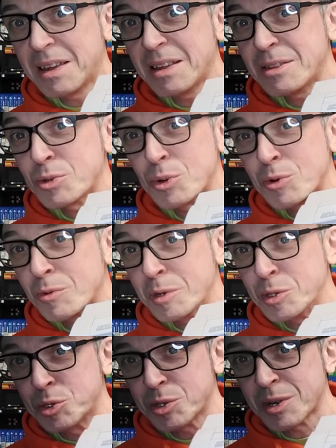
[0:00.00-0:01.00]
It's
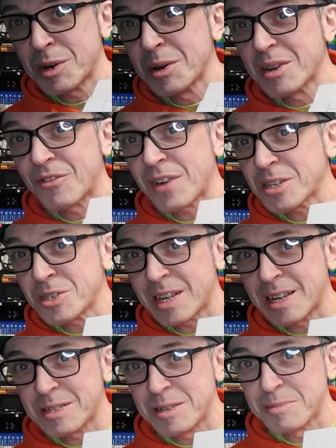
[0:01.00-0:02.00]
always kind of
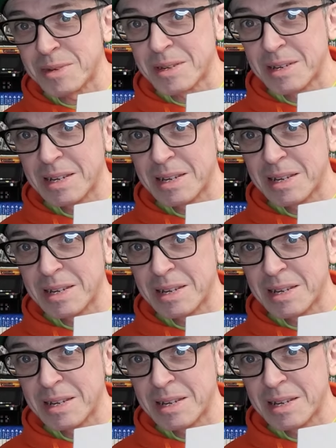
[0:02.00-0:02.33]
fascinated me.